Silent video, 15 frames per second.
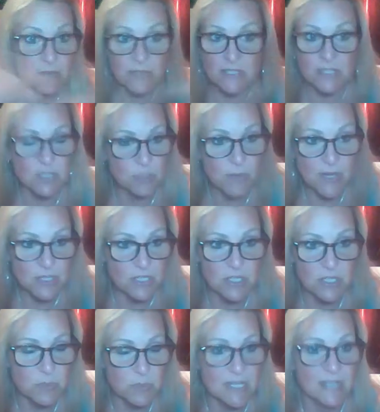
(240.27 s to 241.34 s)
whatever situation
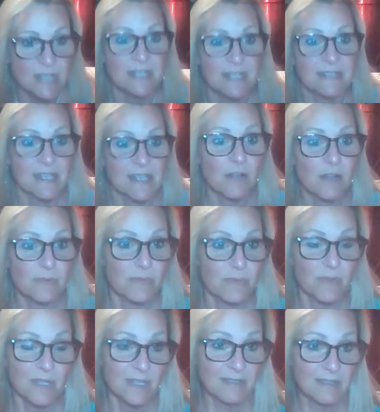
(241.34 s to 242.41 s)
is presenting
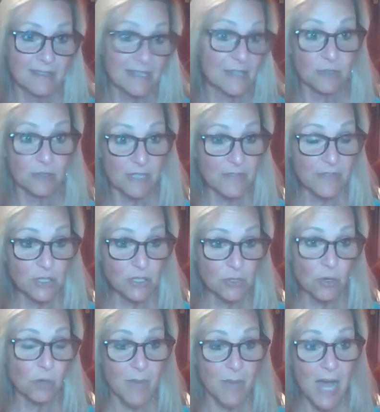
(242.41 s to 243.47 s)
itself, either living in
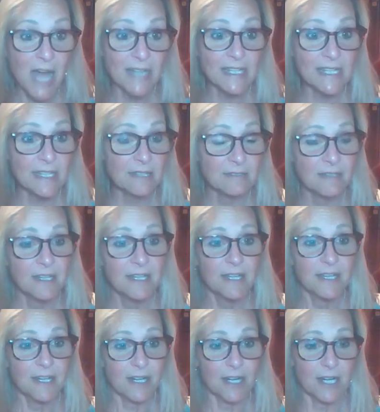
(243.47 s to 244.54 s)
your own body
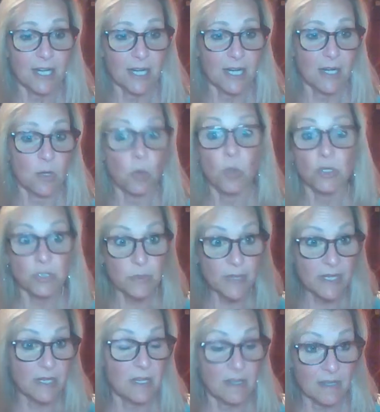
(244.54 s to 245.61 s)
or
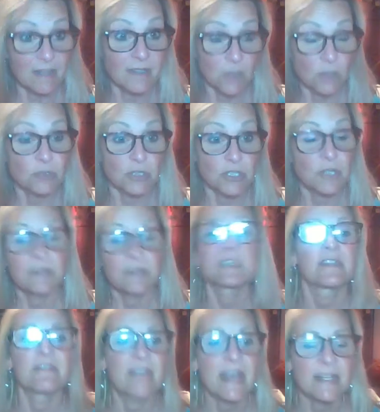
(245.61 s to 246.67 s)
doing an ultra
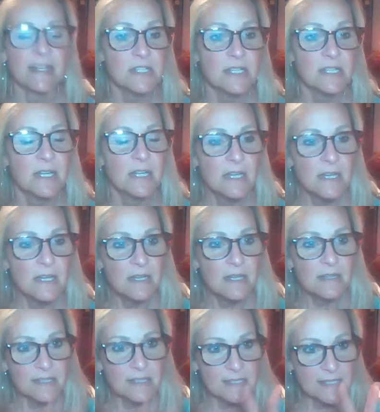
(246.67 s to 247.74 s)
endurance event,
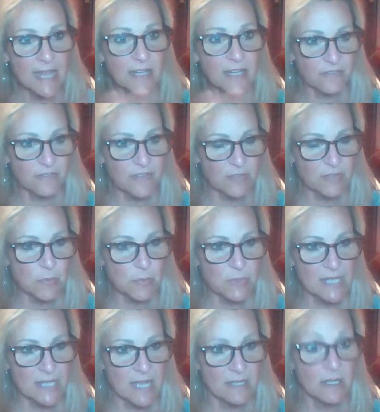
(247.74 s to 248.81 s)
the second
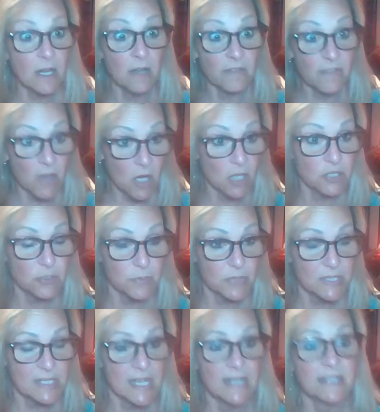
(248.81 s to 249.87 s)
50% of the
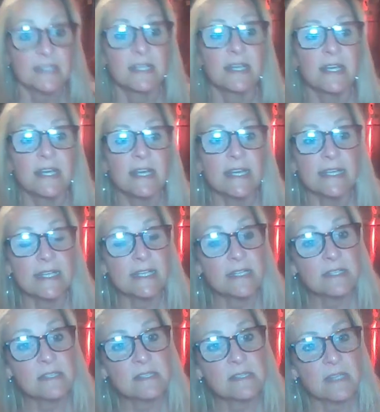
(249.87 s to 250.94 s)
100%
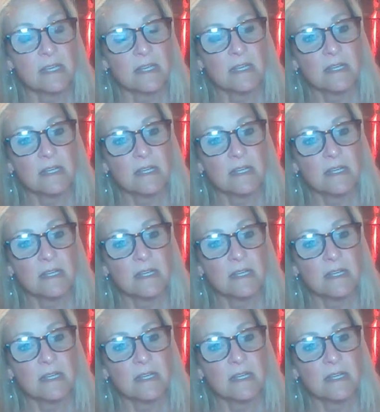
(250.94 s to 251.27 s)
is